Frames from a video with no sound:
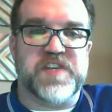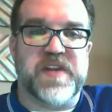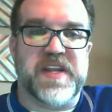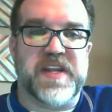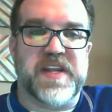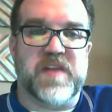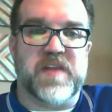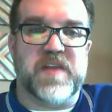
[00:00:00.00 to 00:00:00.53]

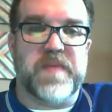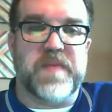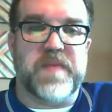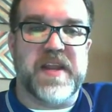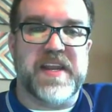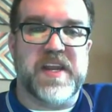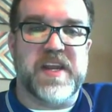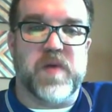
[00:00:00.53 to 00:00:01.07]

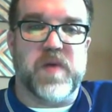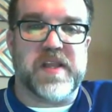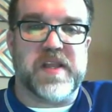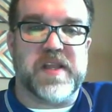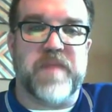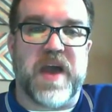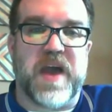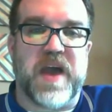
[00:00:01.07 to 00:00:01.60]
NYPD
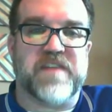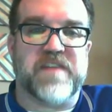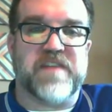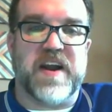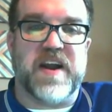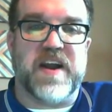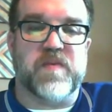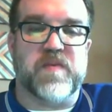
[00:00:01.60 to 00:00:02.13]
quickly
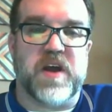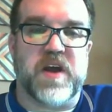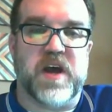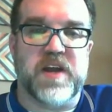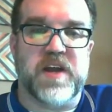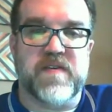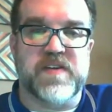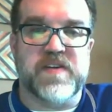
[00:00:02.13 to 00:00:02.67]
backfired when
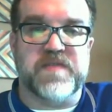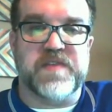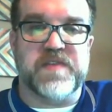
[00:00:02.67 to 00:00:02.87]
hundreds of